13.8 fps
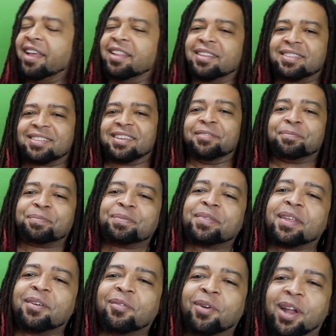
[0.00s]
let's see.
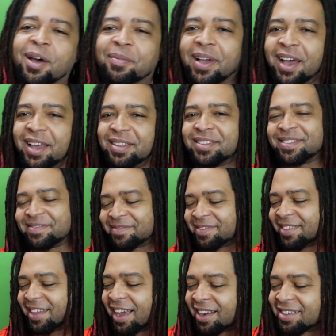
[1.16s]
What up, guys?
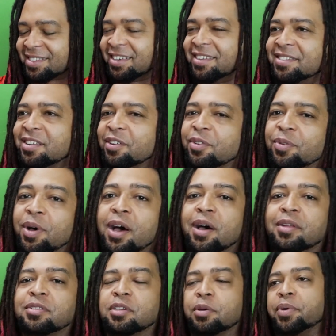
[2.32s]
Akasan.
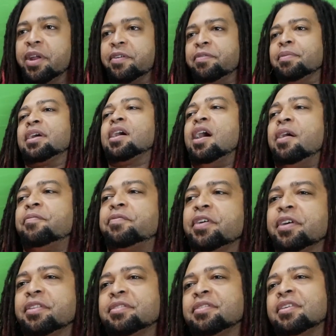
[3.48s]
So, took a break from the
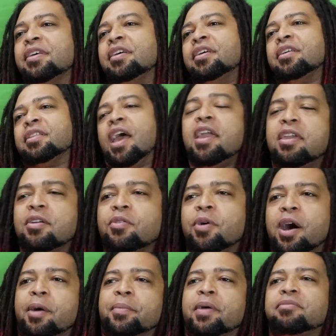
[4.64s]
conference. Thank
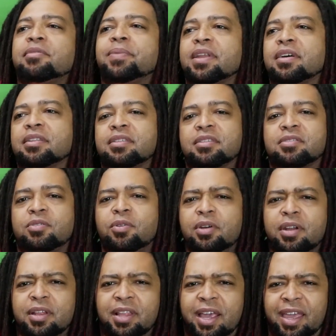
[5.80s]
you, everybody on
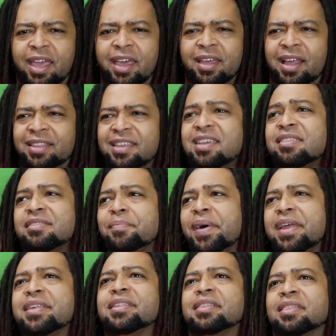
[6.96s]
Discord. Like, I think
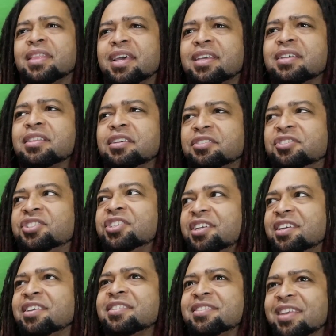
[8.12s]
somebody, like,
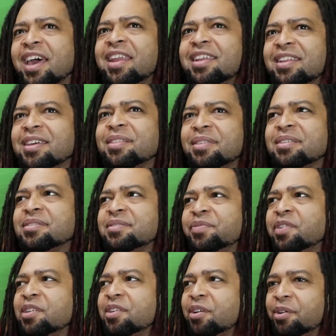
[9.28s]
legit is editing these
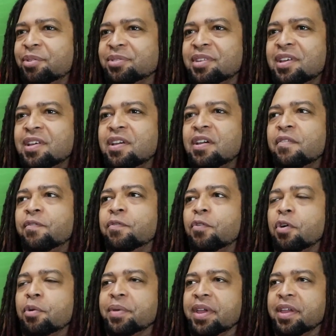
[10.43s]
videos
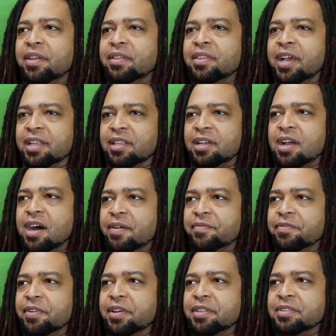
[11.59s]
for me, like, the
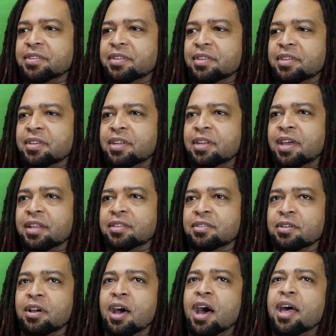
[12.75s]
conference. You didn't have to
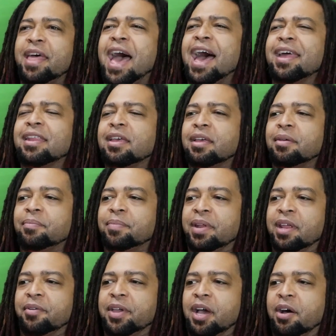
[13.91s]
do all that! But
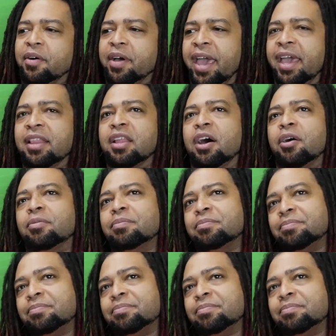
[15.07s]
here we go. Halo.